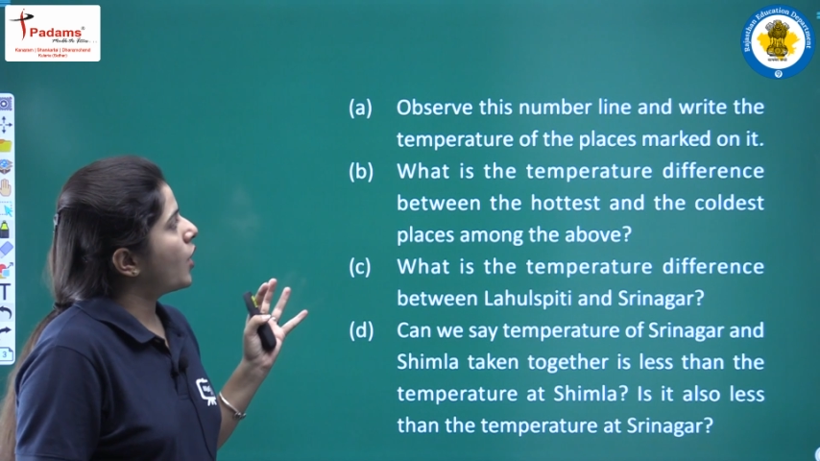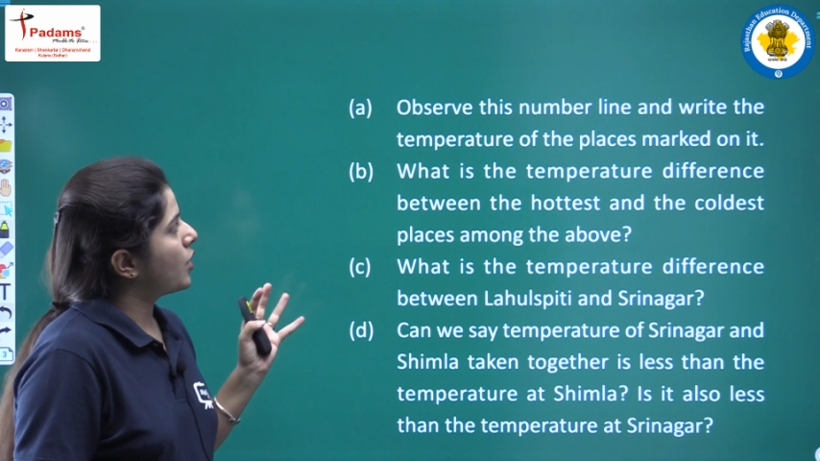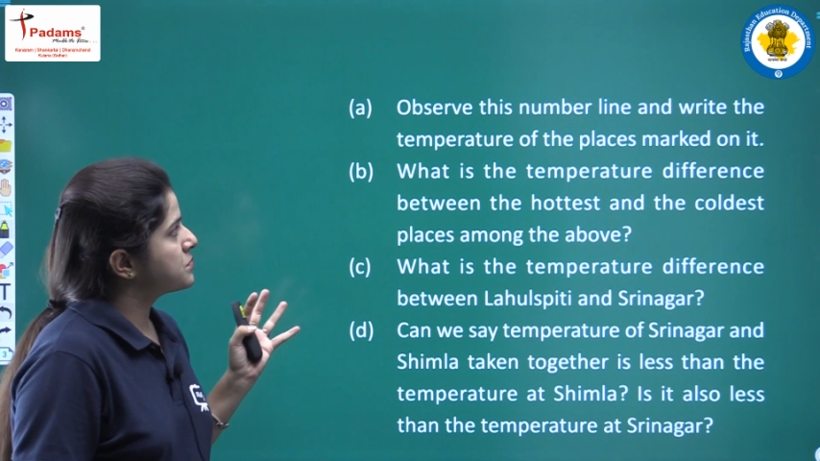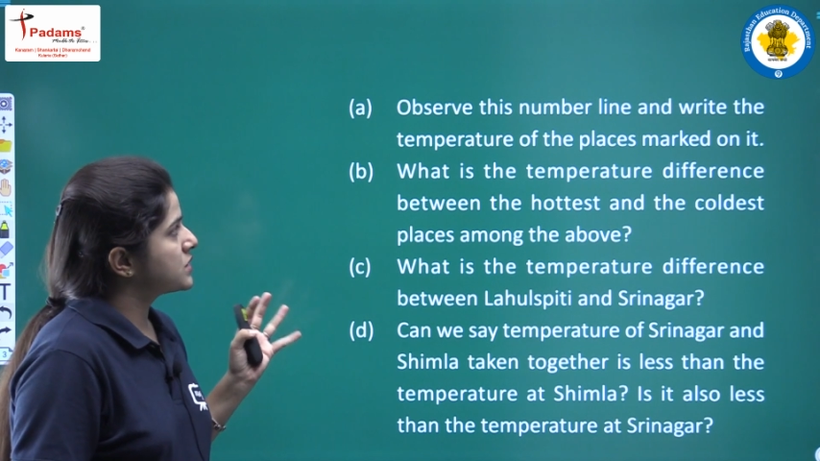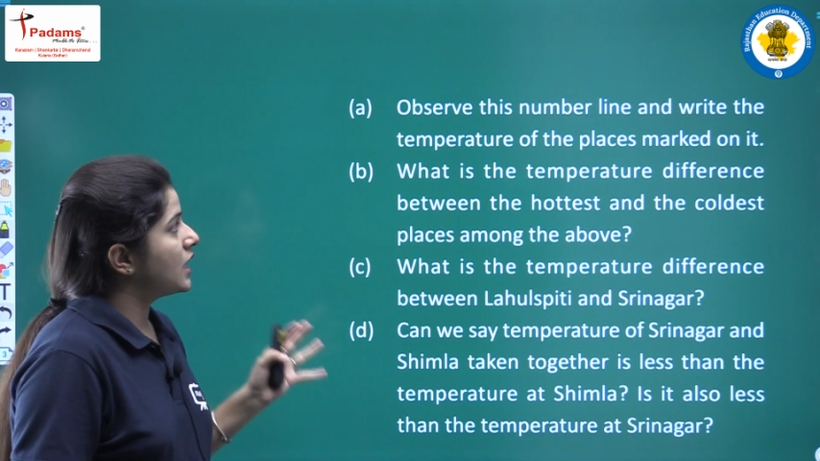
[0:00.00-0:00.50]

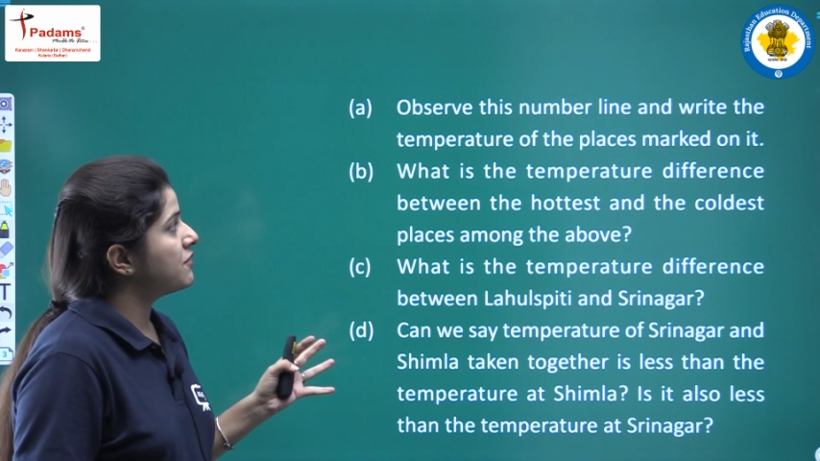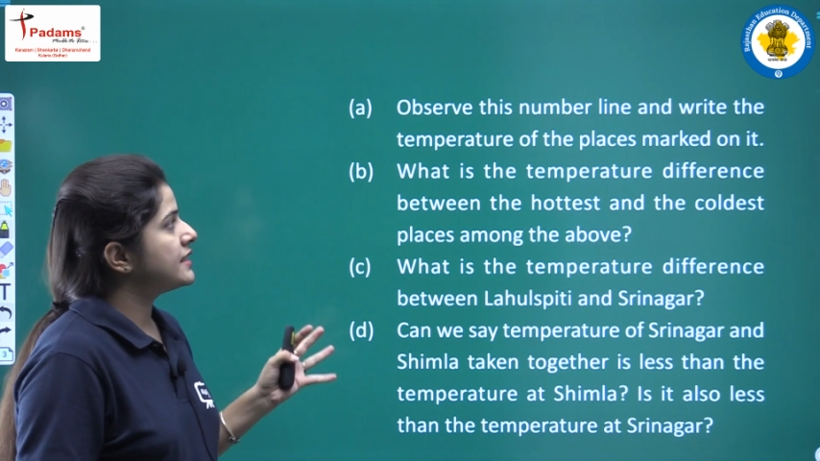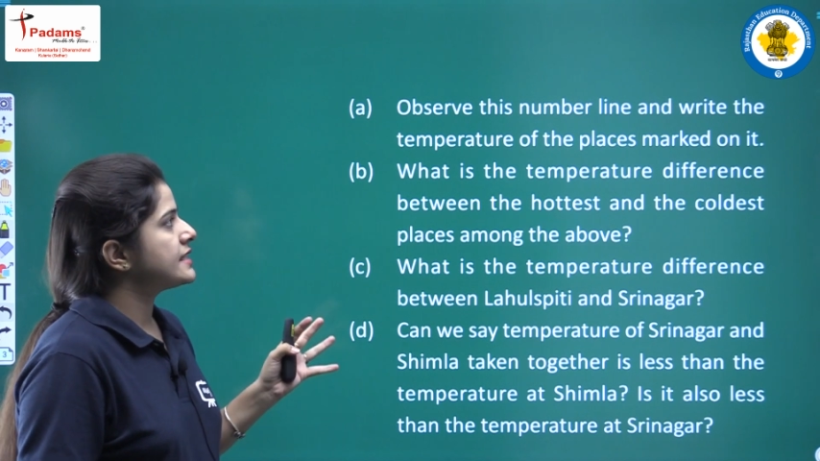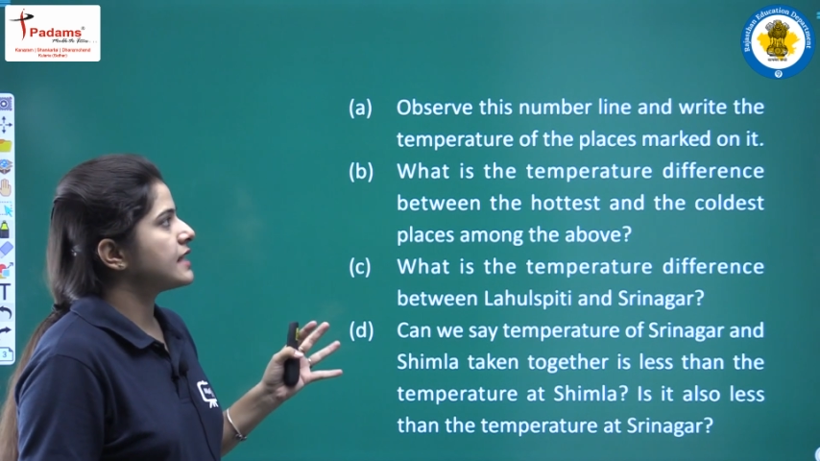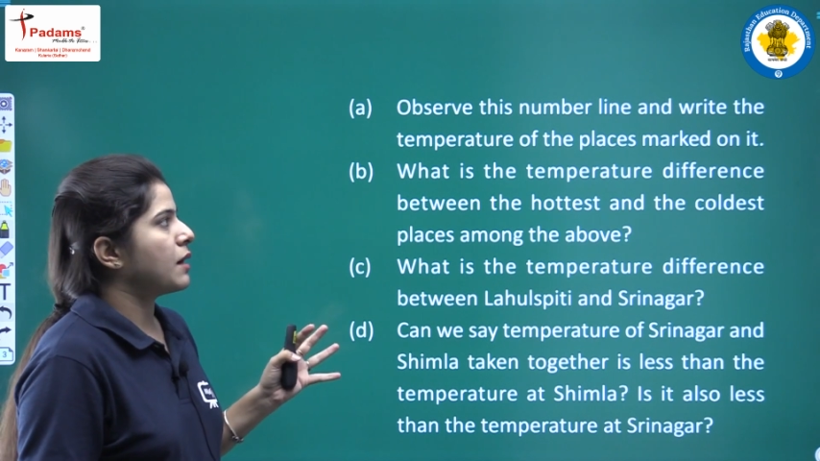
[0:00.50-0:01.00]
Observe
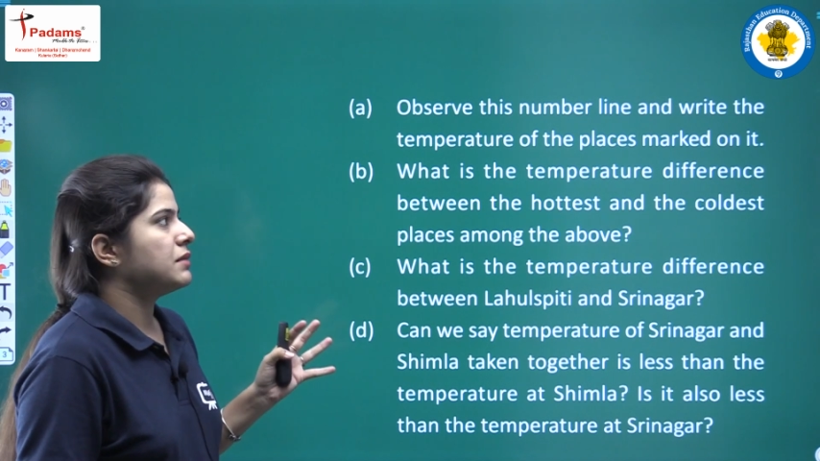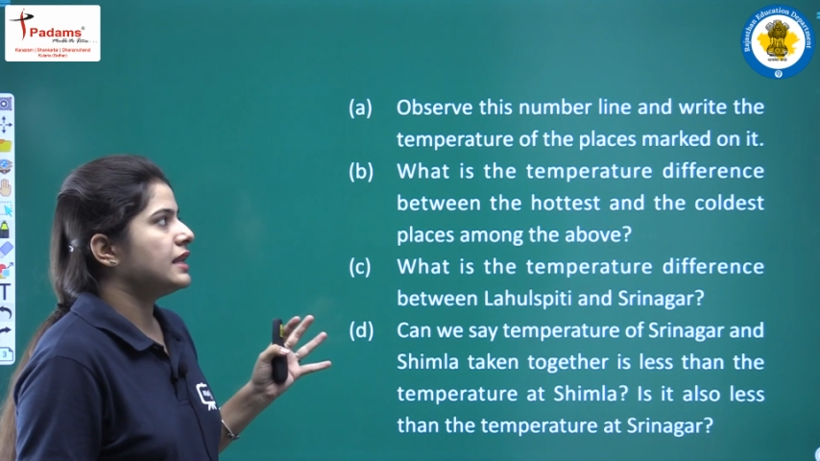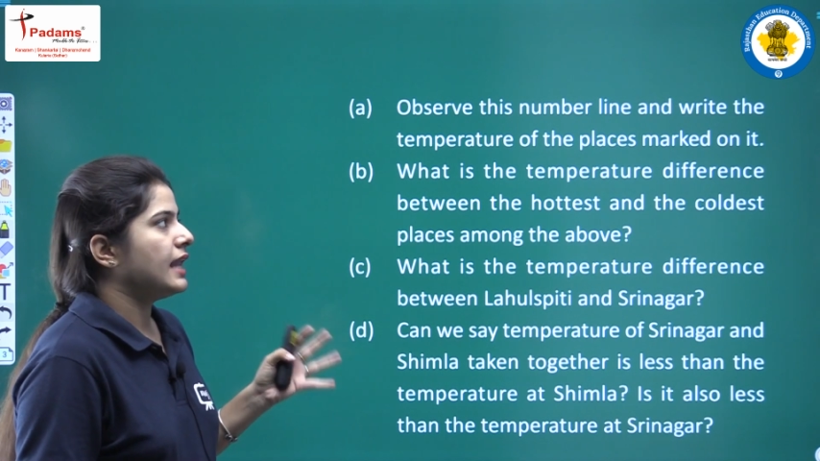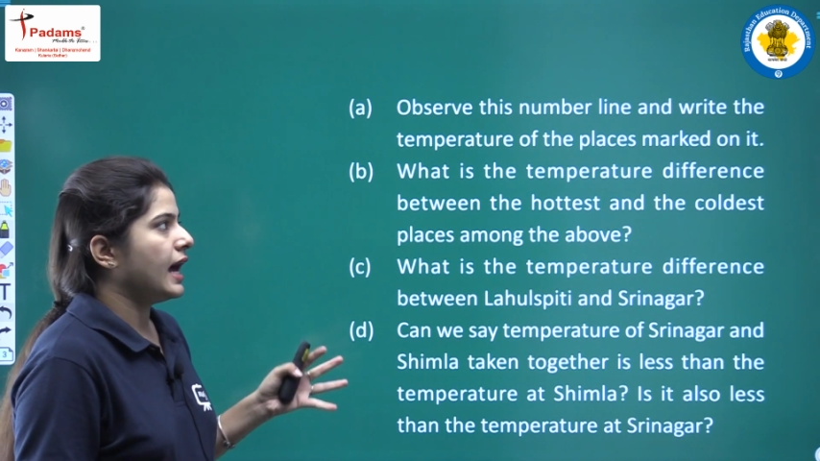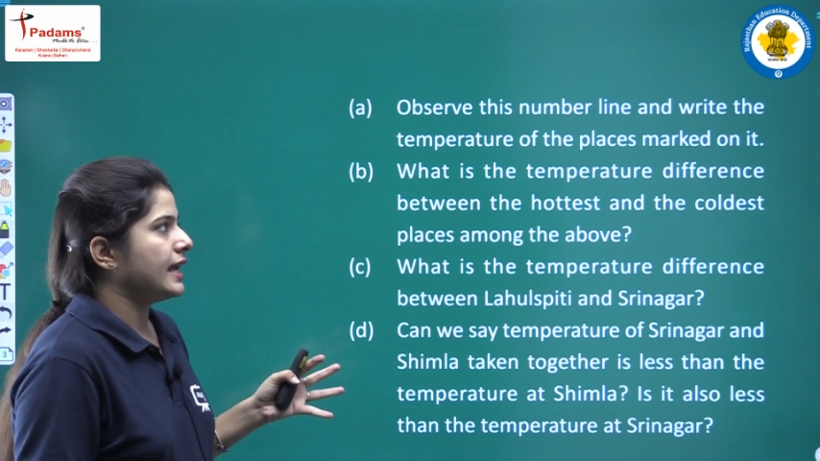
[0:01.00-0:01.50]
this number
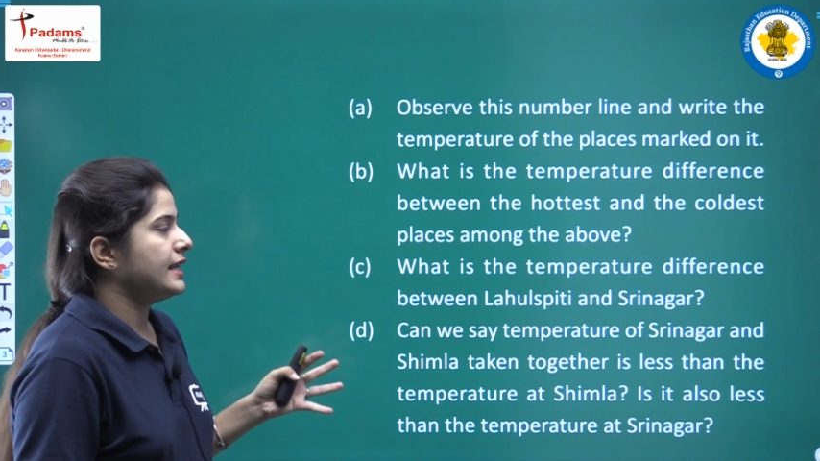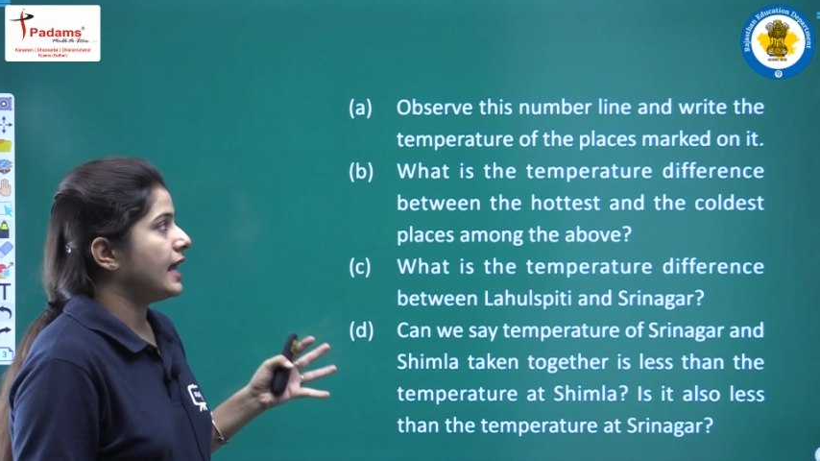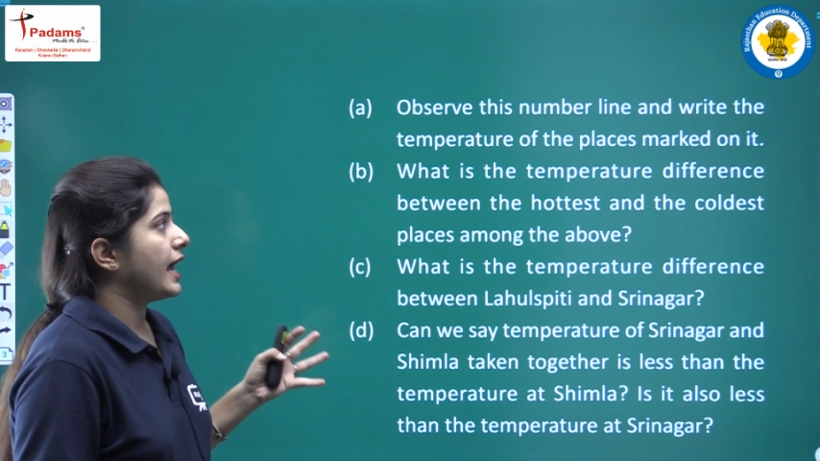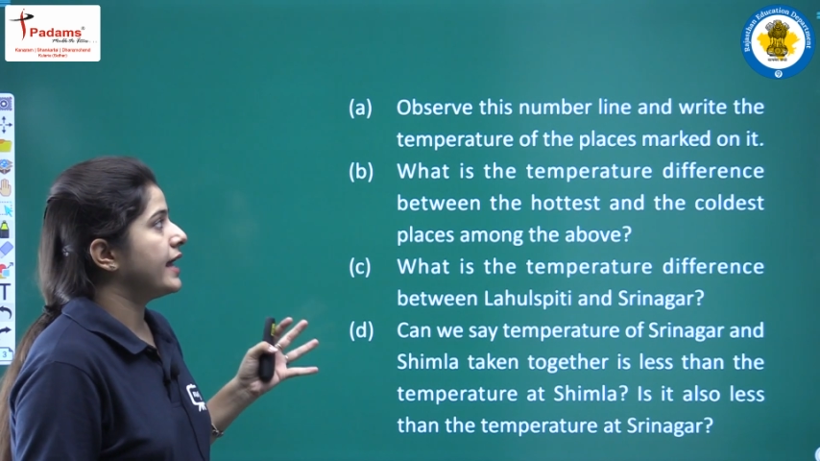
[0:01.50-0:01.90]
line